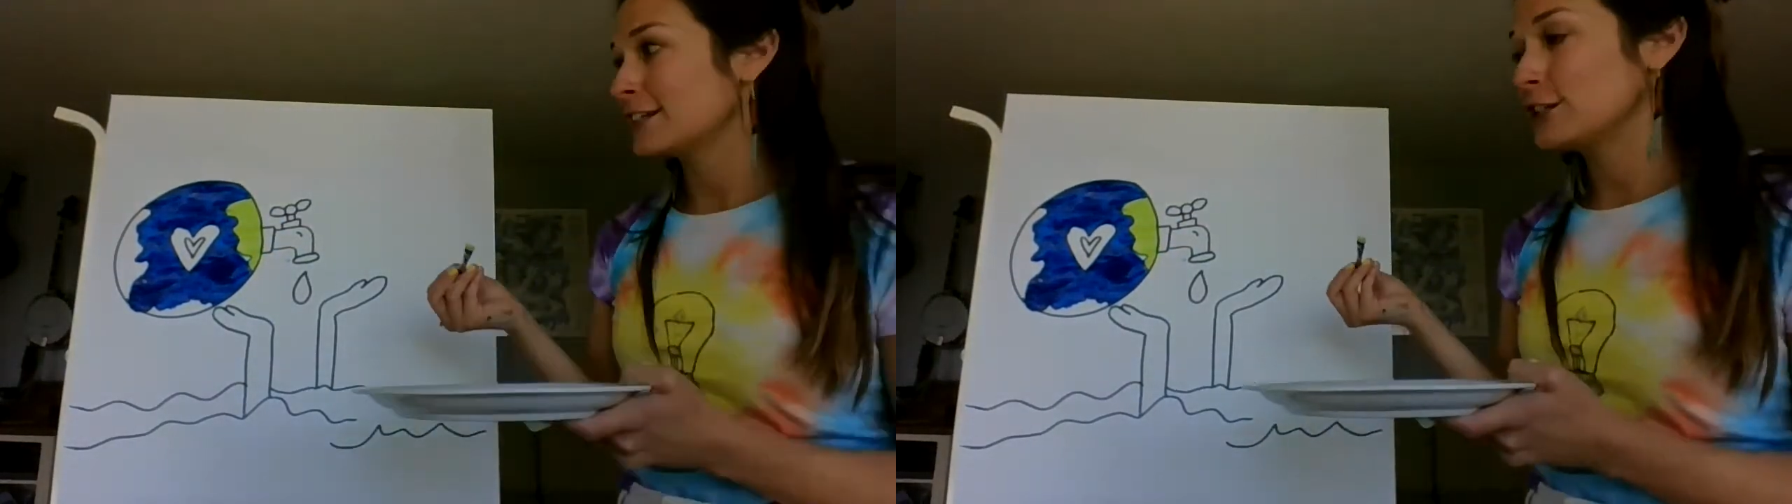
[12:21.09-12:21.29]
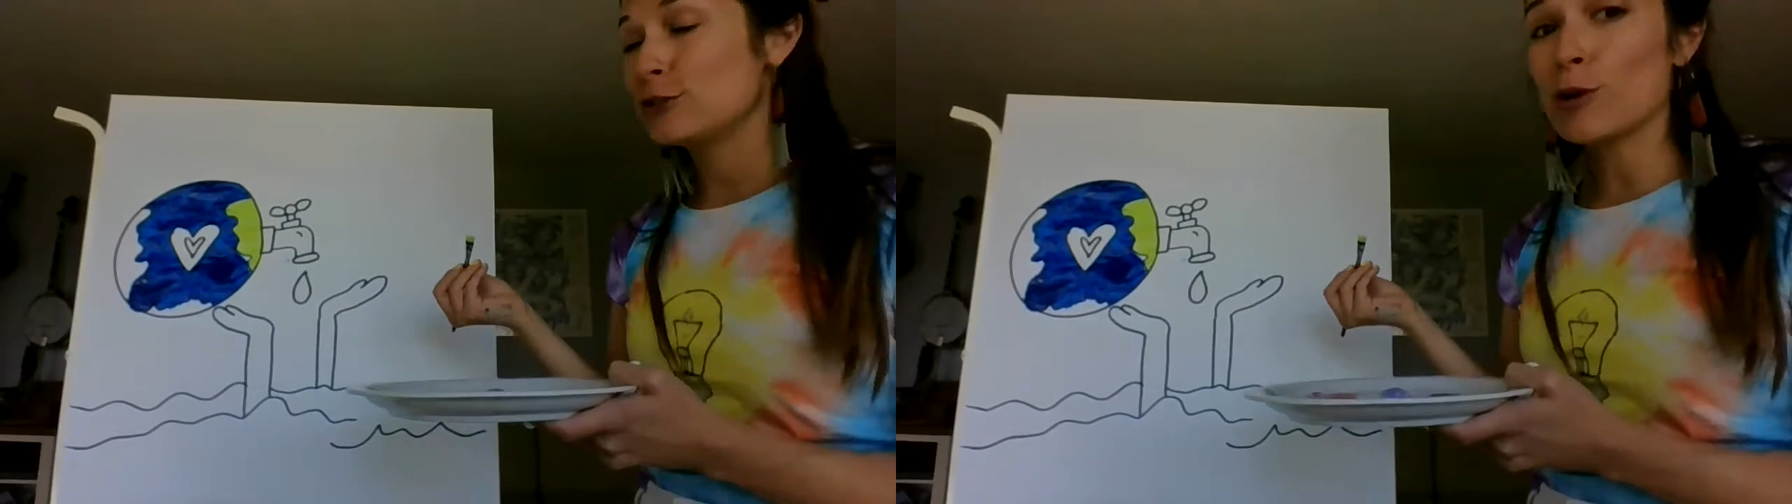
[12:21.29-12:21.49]

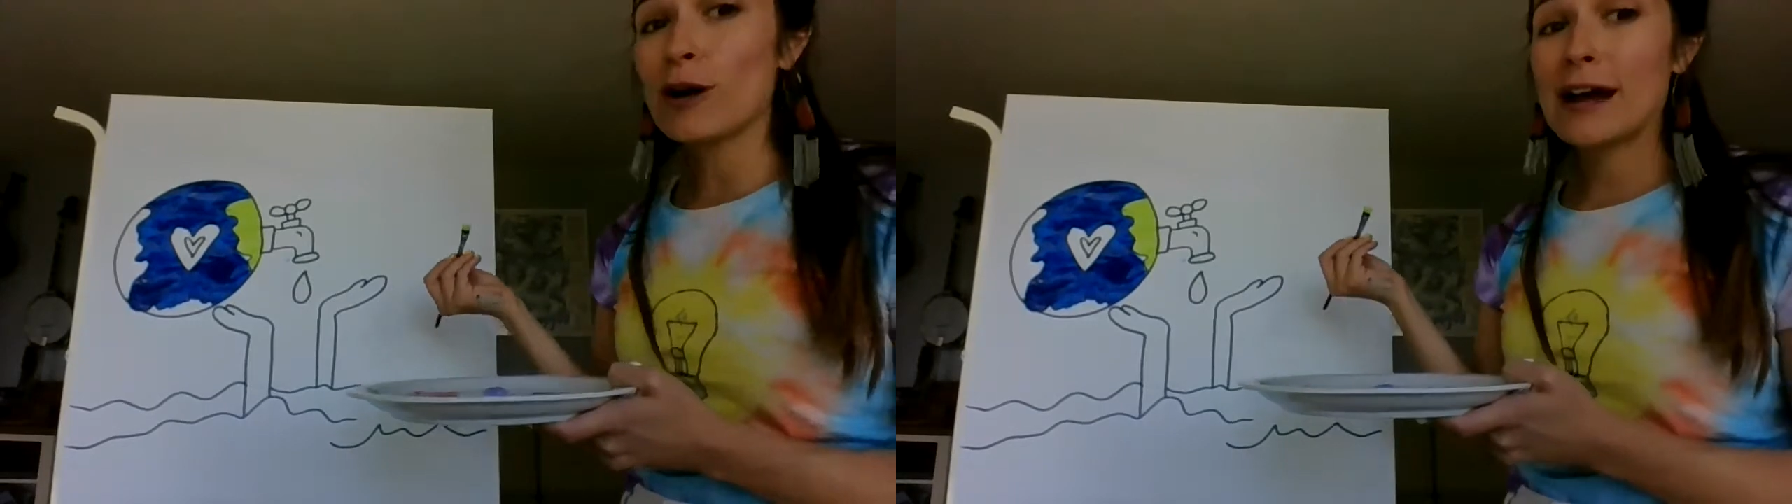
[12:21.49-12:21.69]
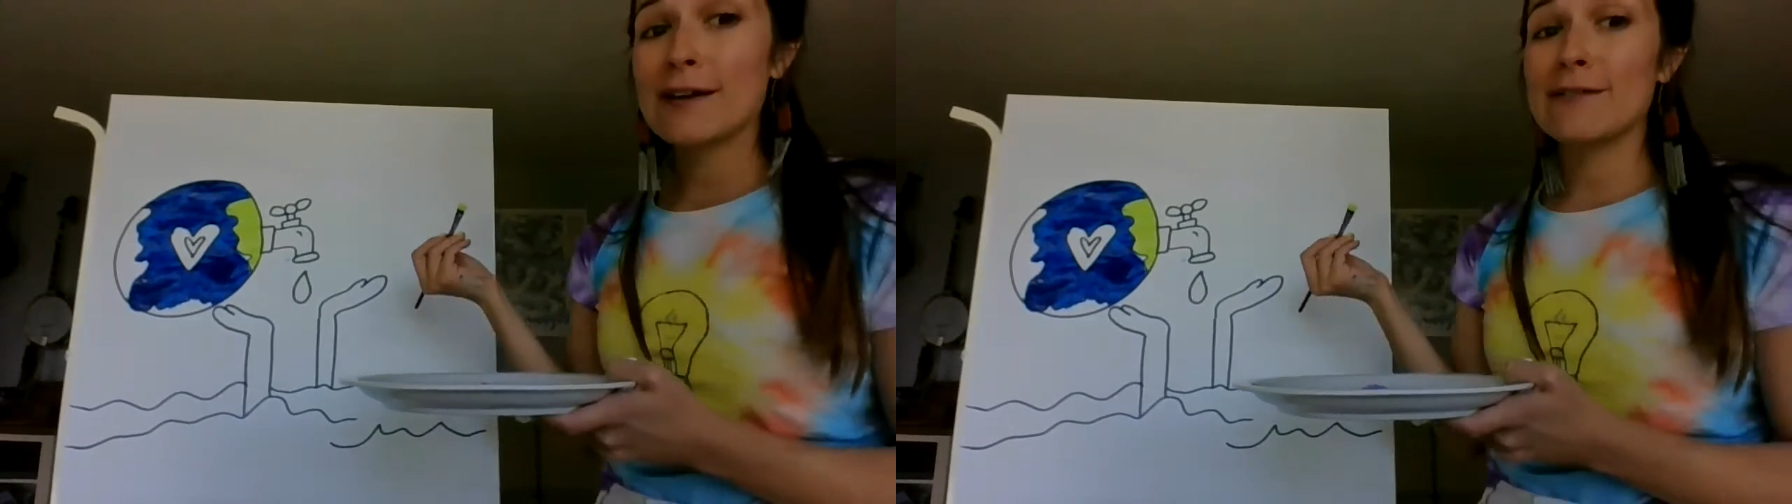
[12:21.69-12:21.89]
You all
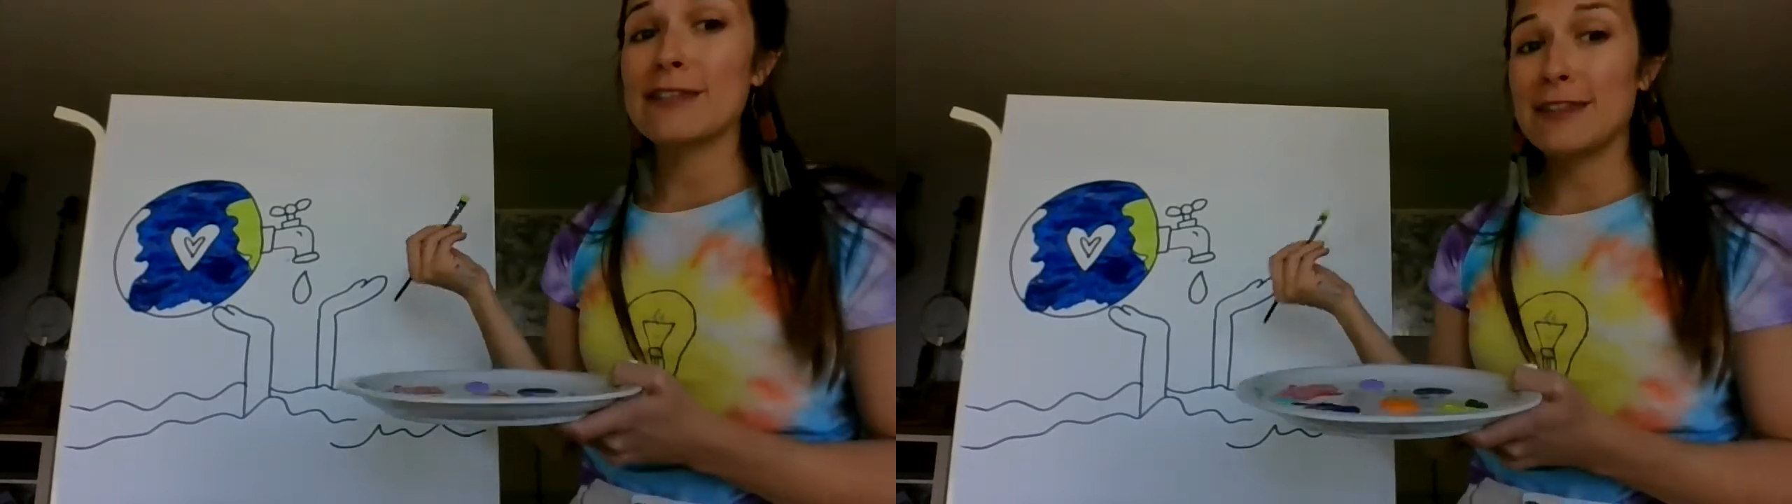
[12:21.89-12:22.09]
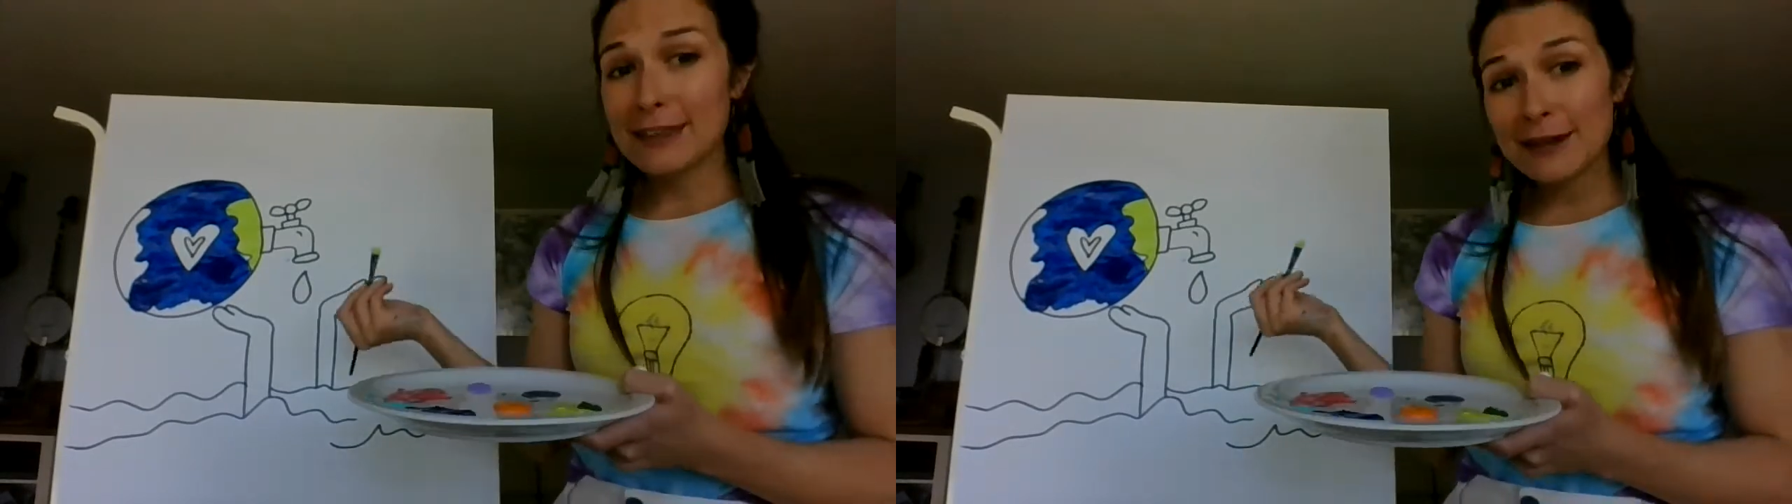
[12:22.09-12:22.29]
have
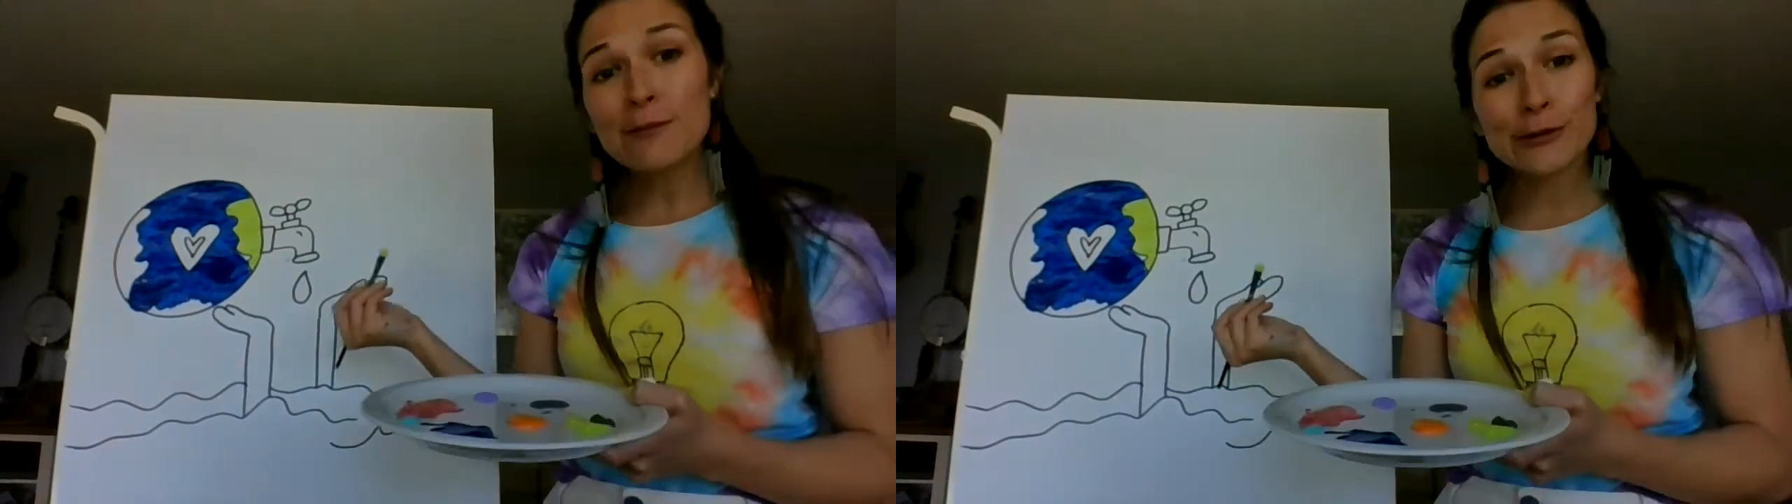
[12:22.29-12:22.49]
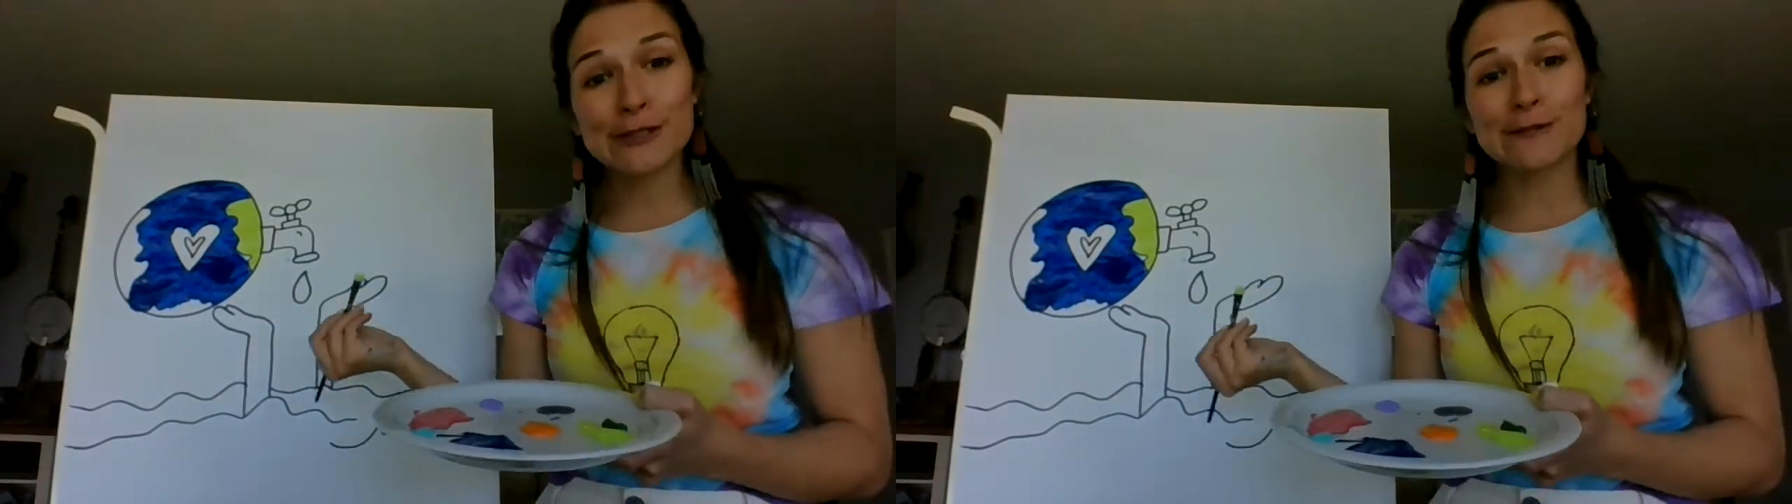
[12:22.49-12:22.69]
the most